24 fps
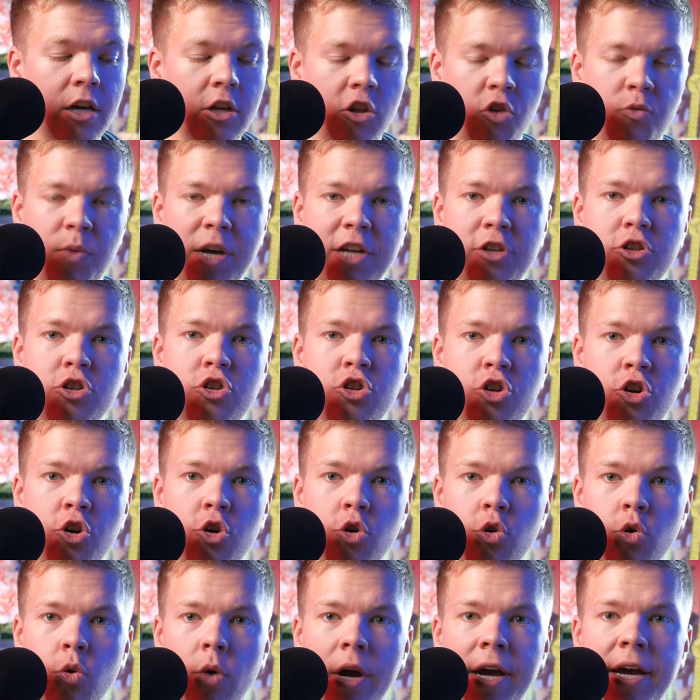You make
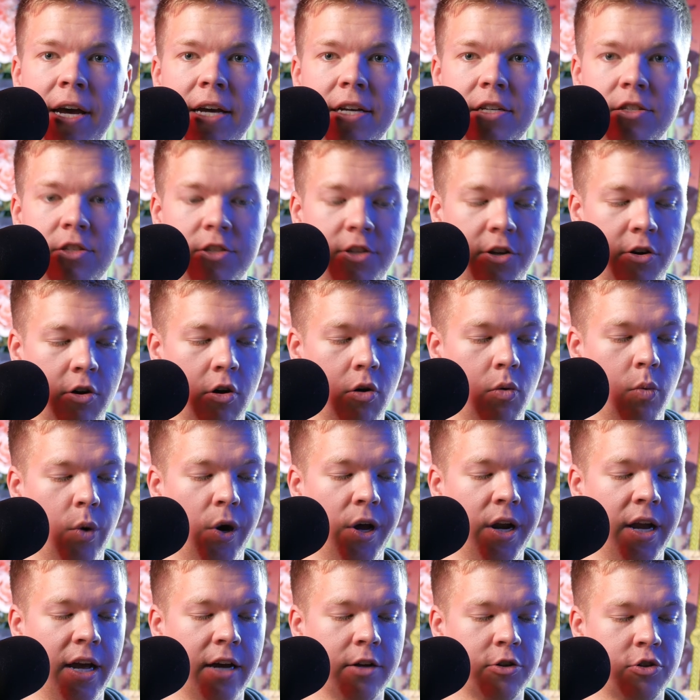2
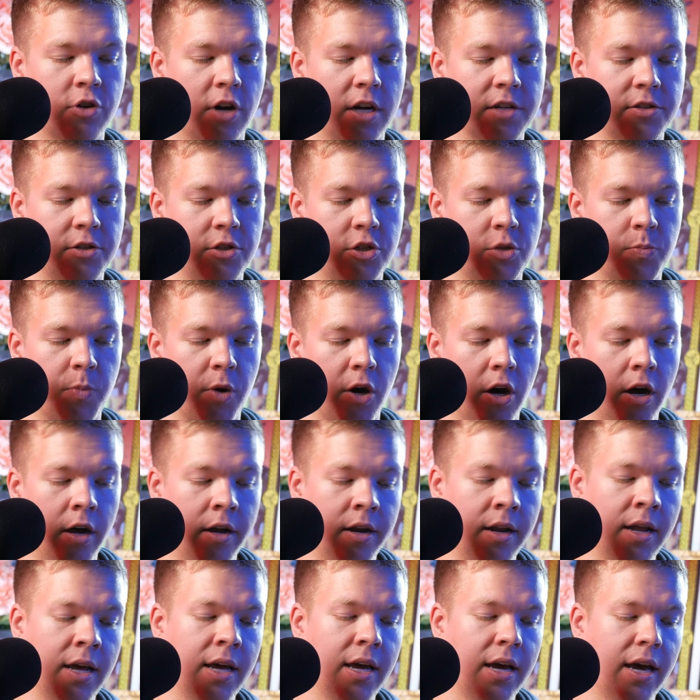0/1 Eldrazi
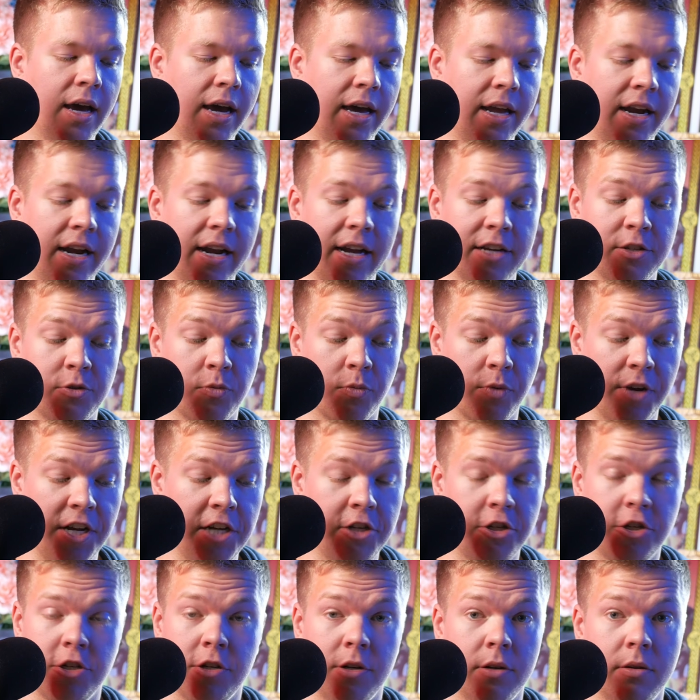spawn, and it has
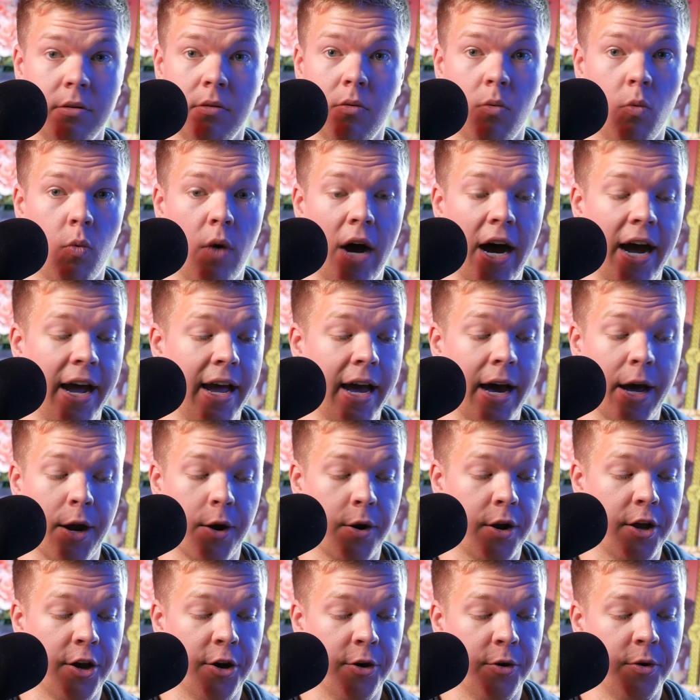reach. Why? I
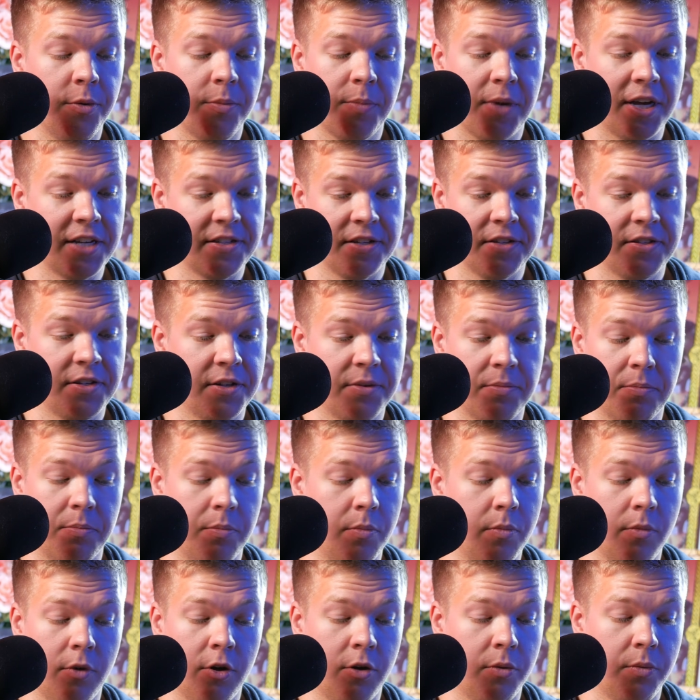don't know, because it's a
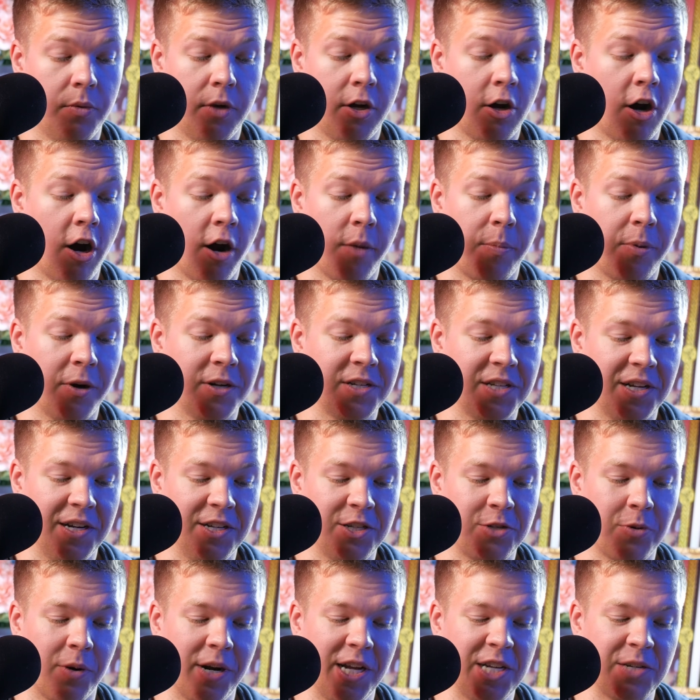card printed
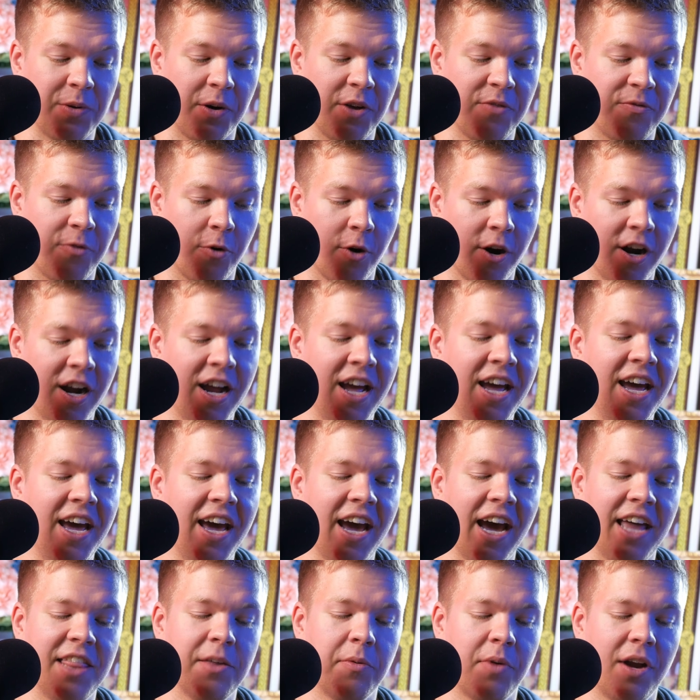in 2024.
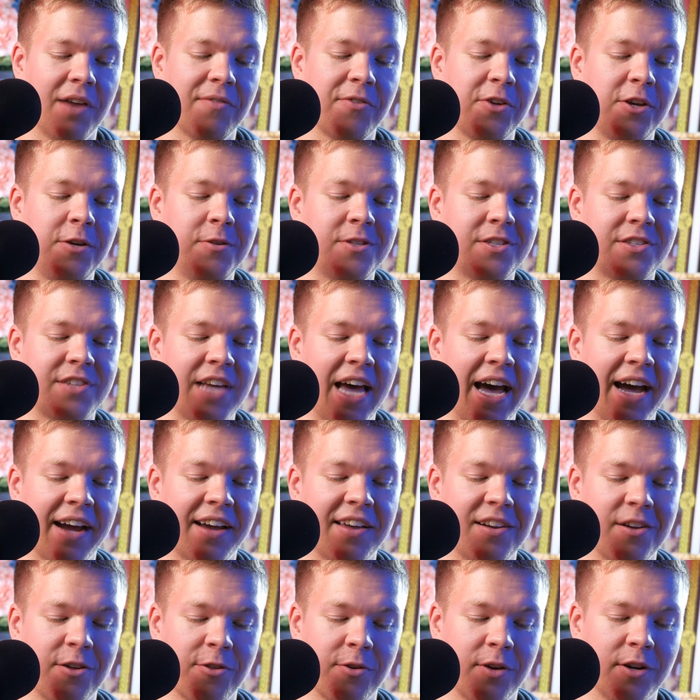And then whenever you
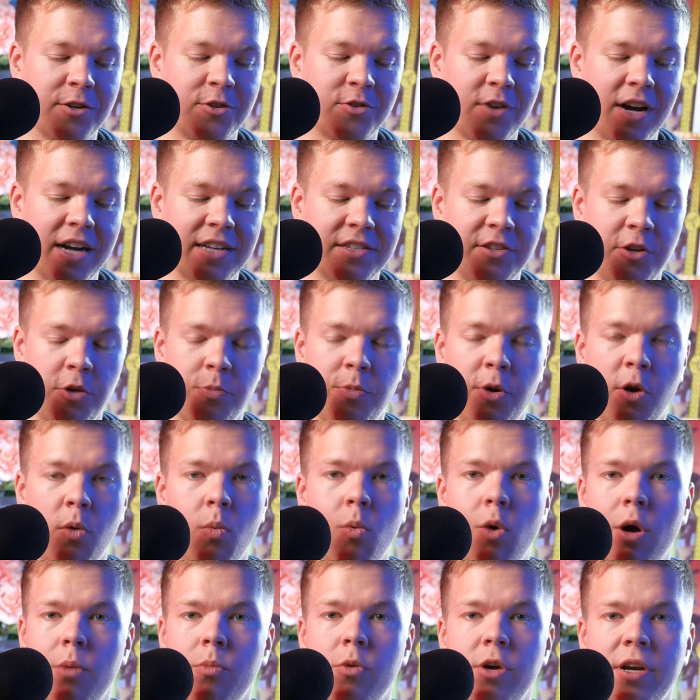sack another Eldrazi, you put a
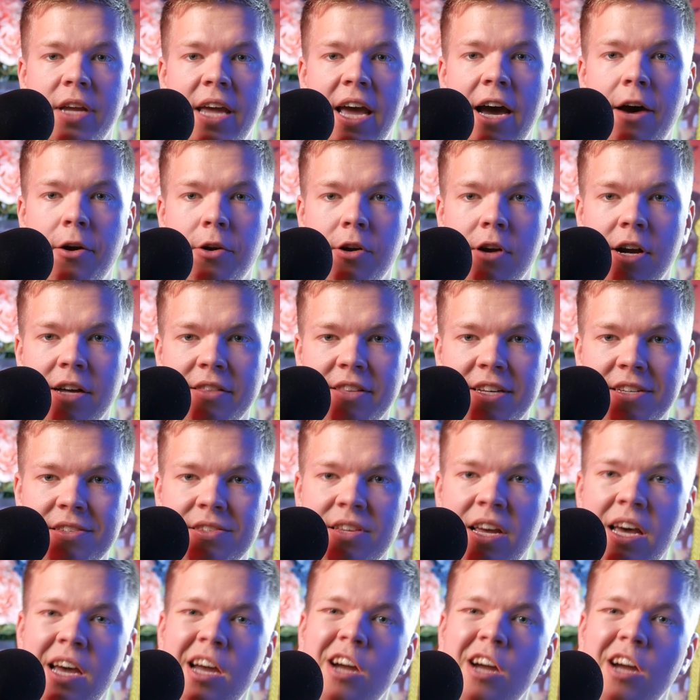1/1 counter on this.